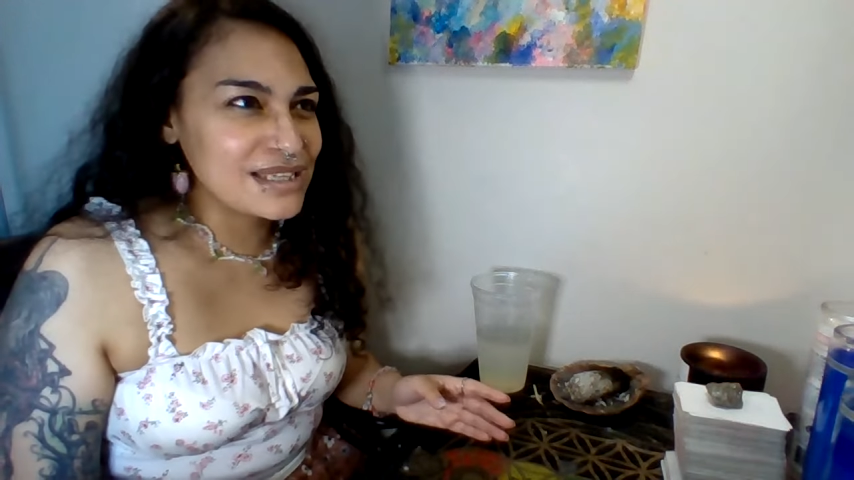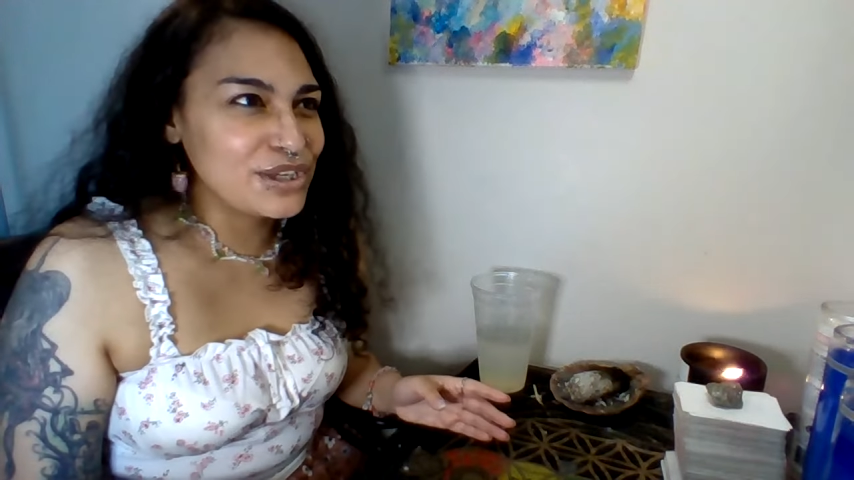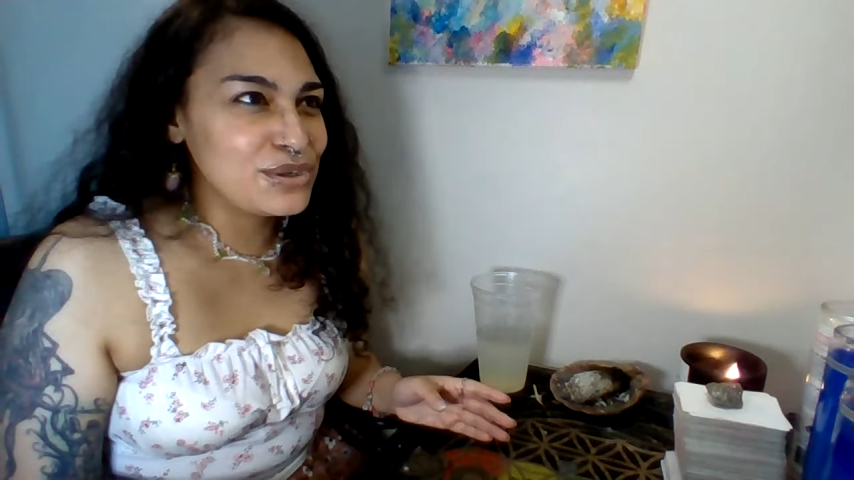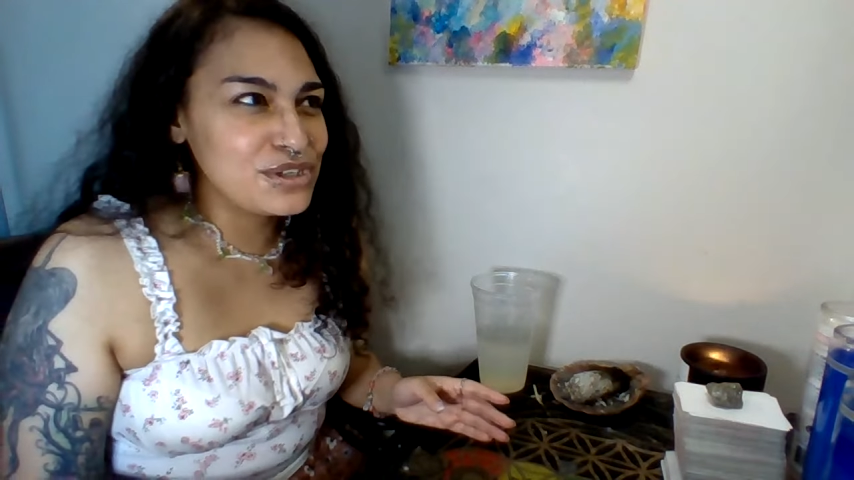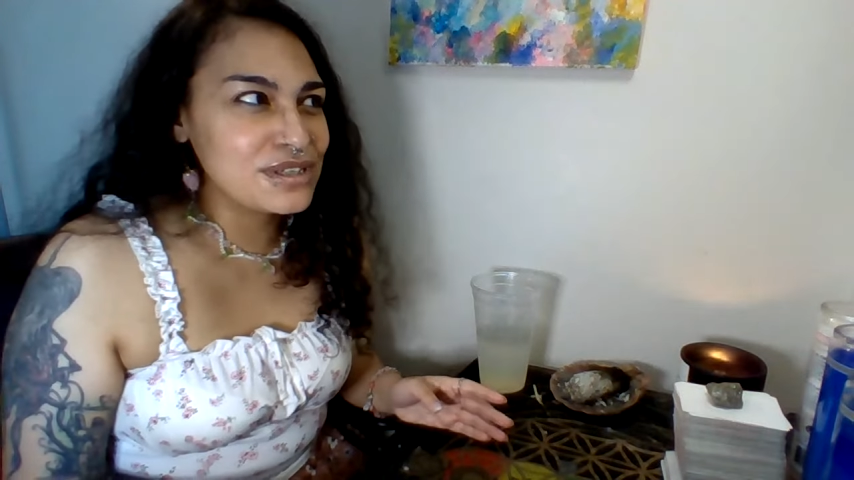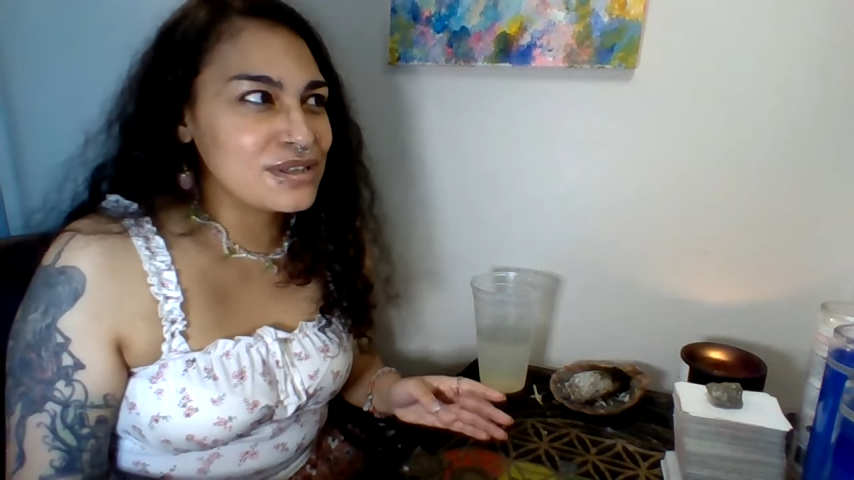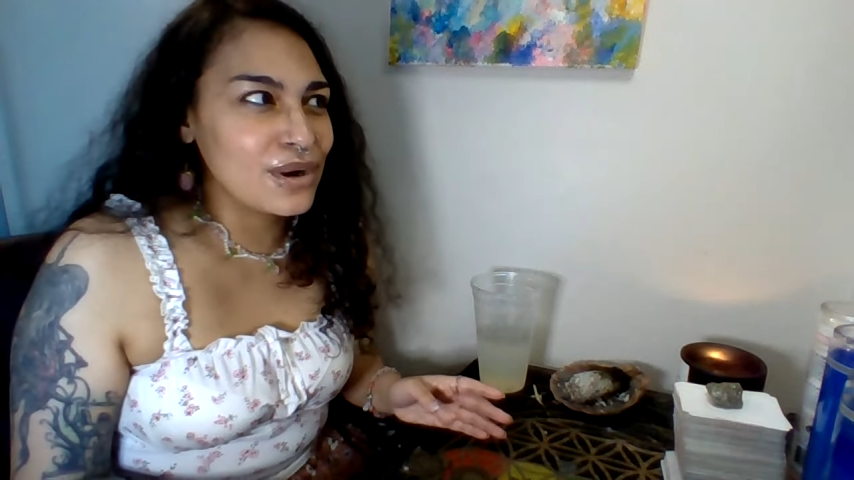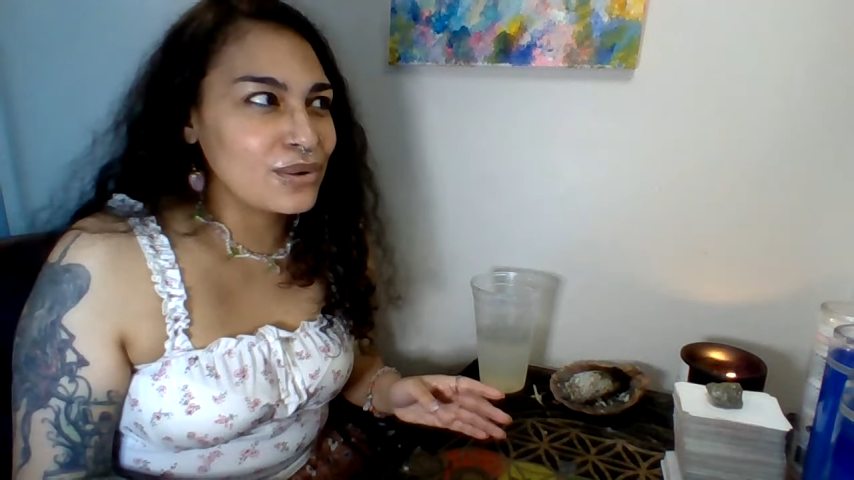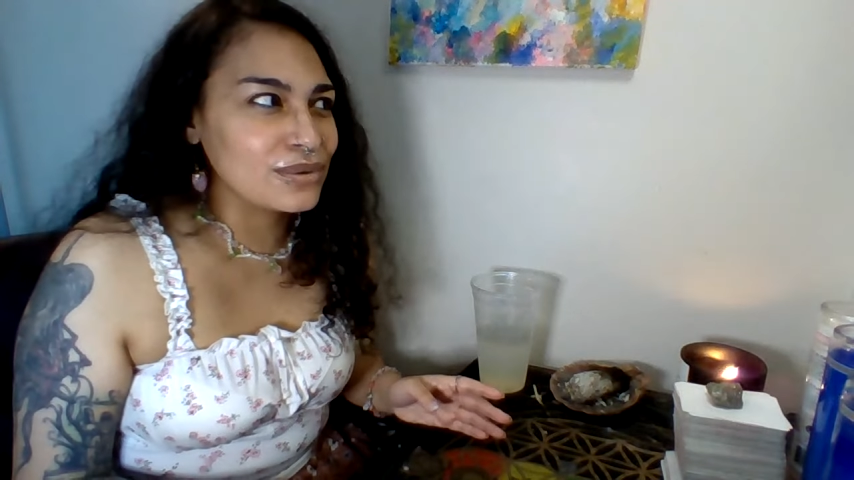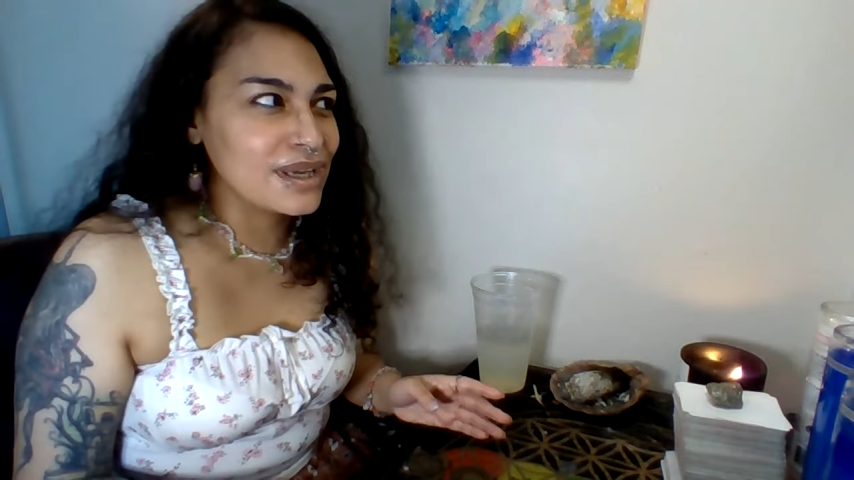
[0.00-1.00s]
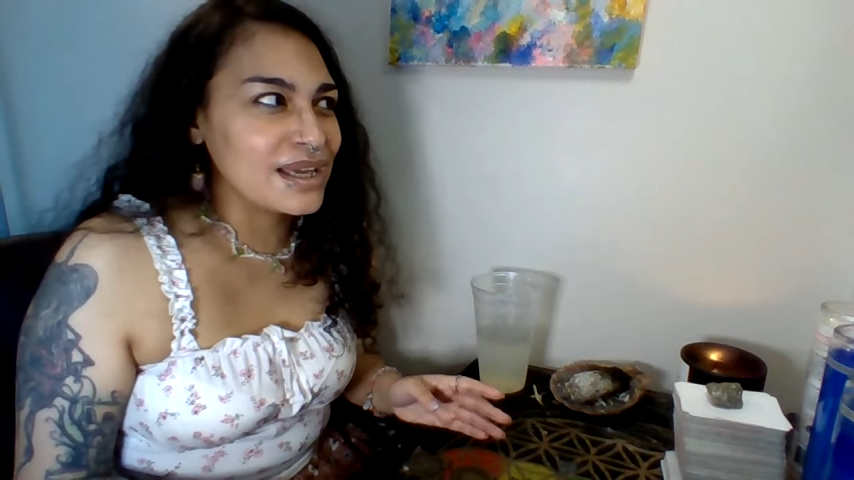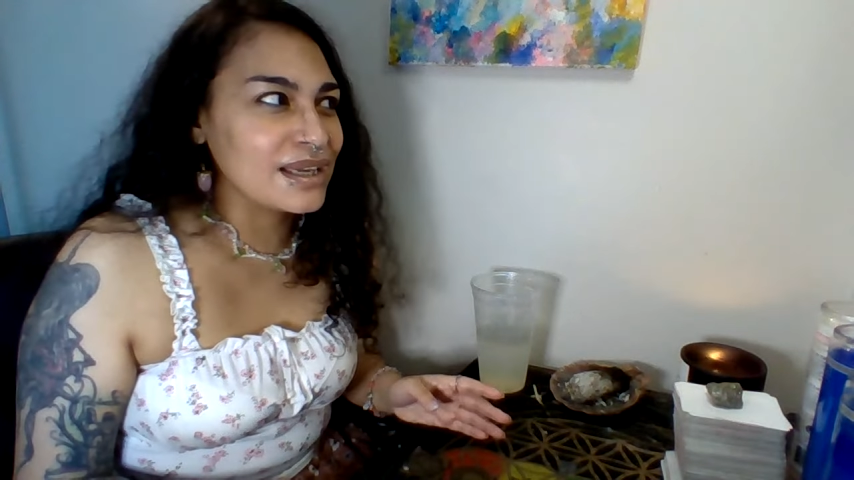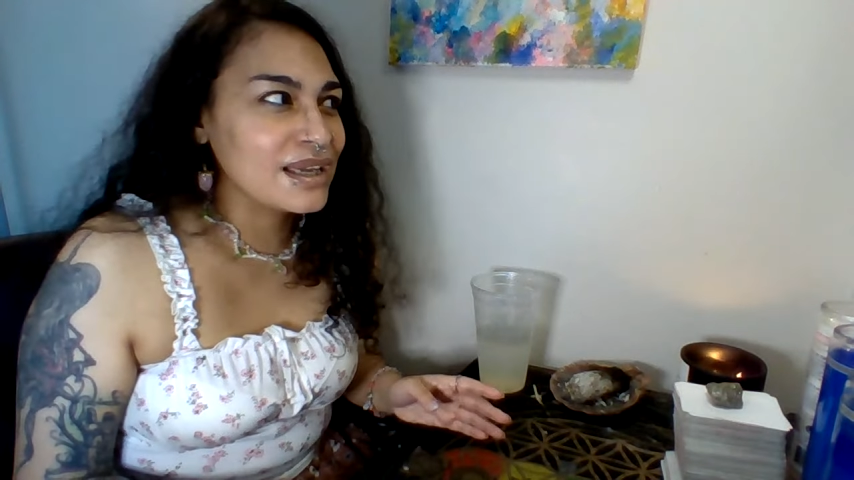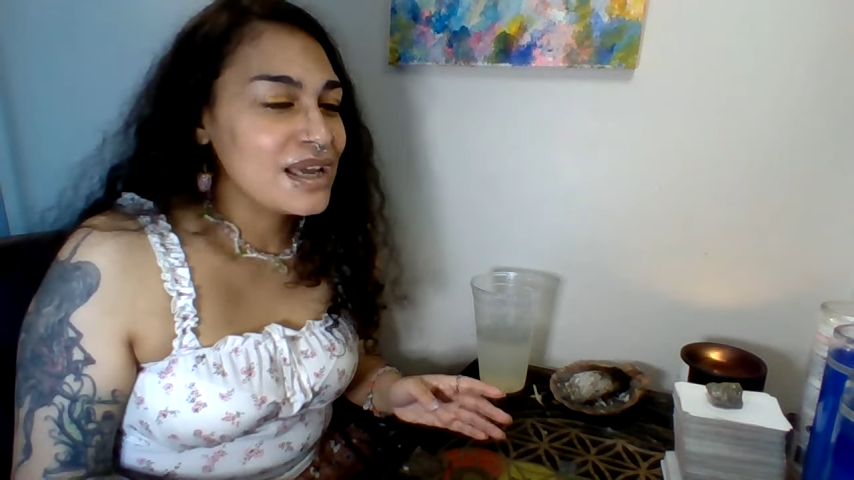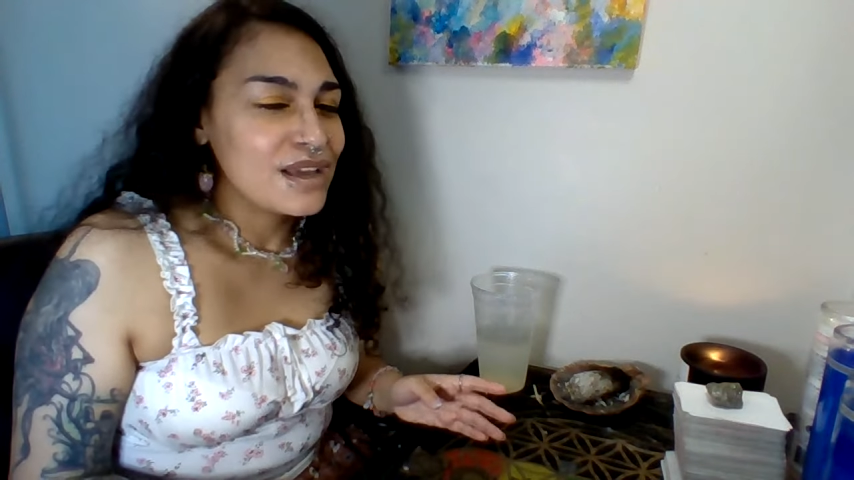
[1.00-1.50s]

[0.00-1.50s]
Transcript: that you just don't, like,